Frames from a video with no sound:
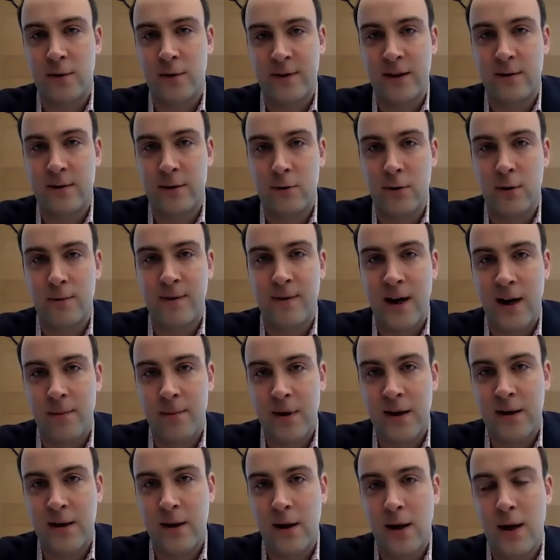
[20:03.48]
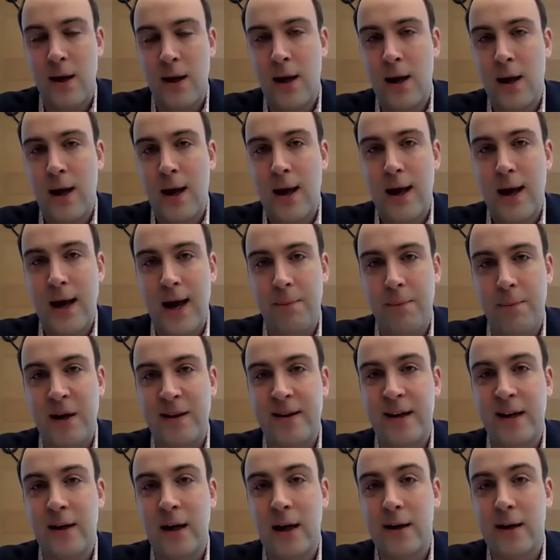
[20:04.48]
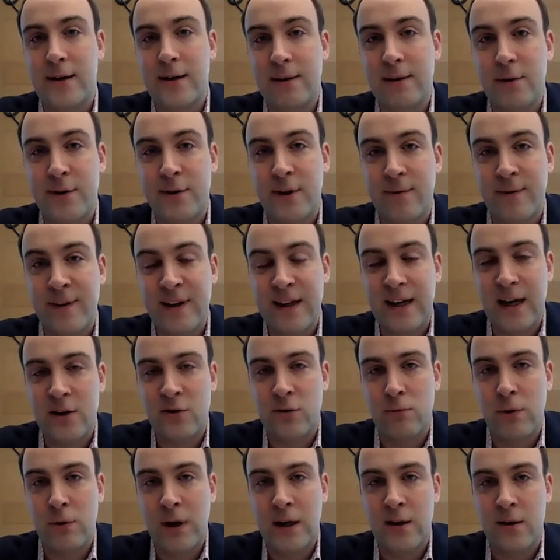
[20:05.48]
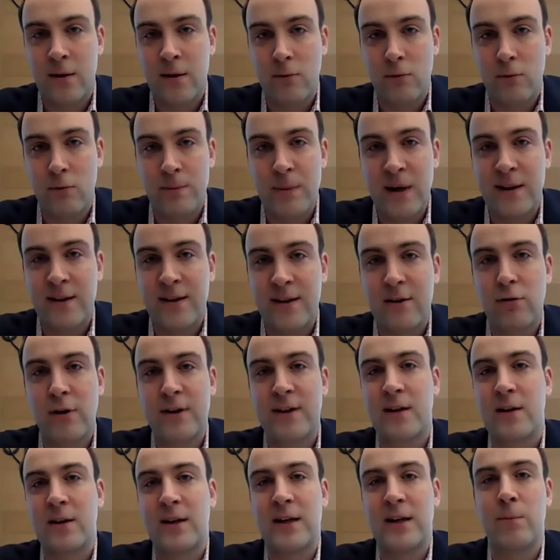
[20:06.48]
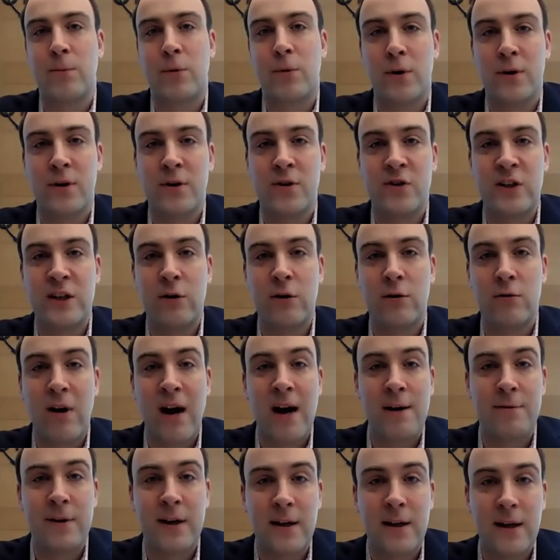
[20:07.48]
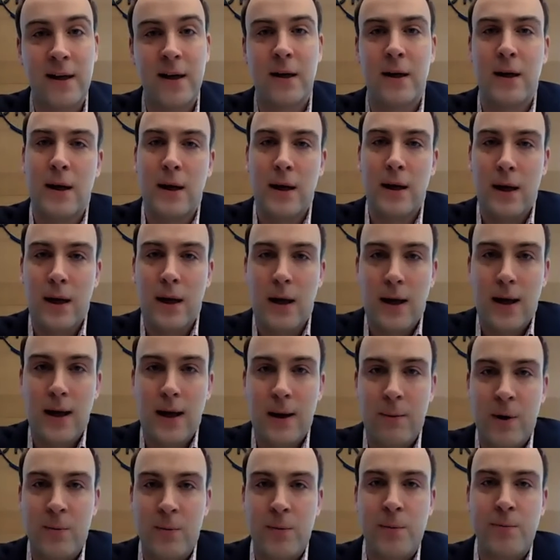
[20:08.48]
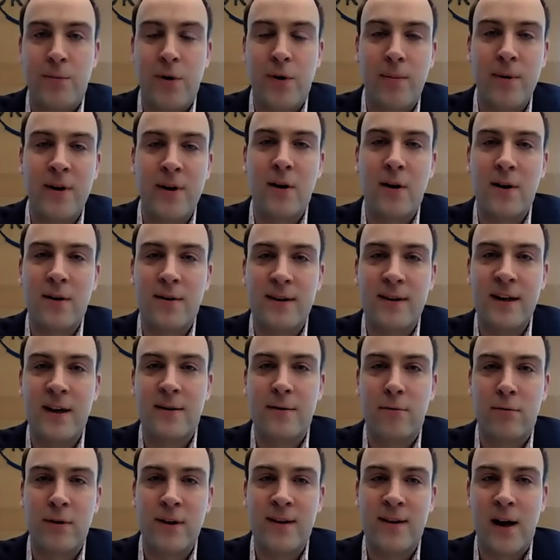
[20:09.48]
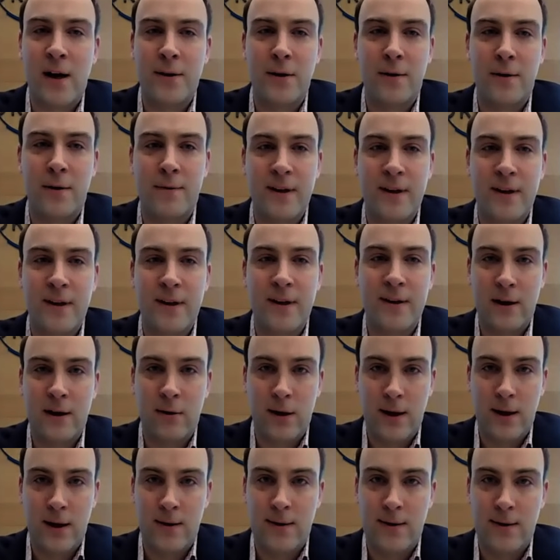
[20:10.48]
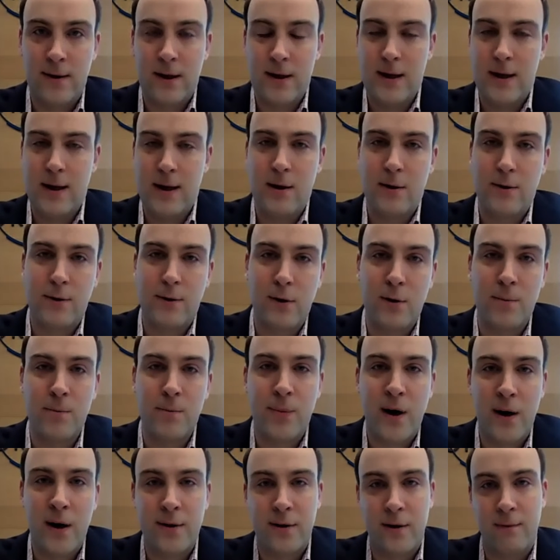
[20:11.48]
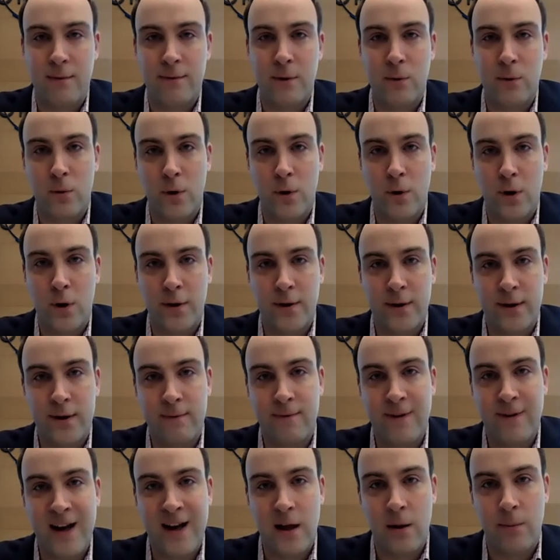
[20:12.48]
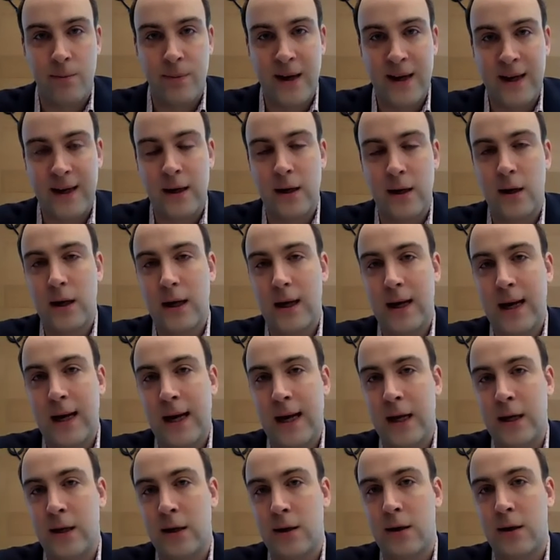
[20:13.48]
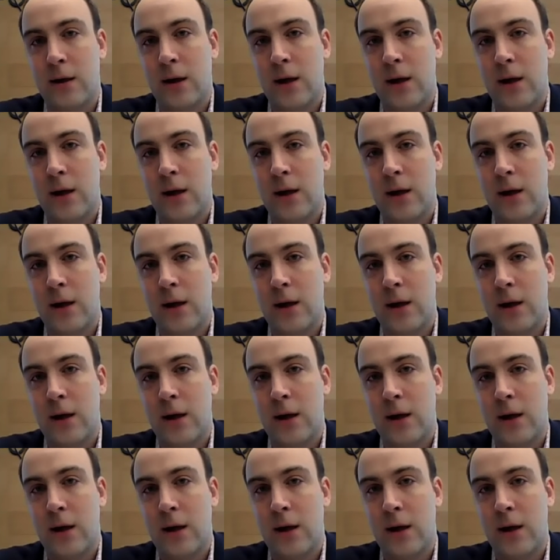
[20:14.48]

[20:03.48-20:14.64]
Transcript: of this new environment, I think diversification remains critically important geographically. And what we're probably going to see as a result of this year is certain parts of the world developing and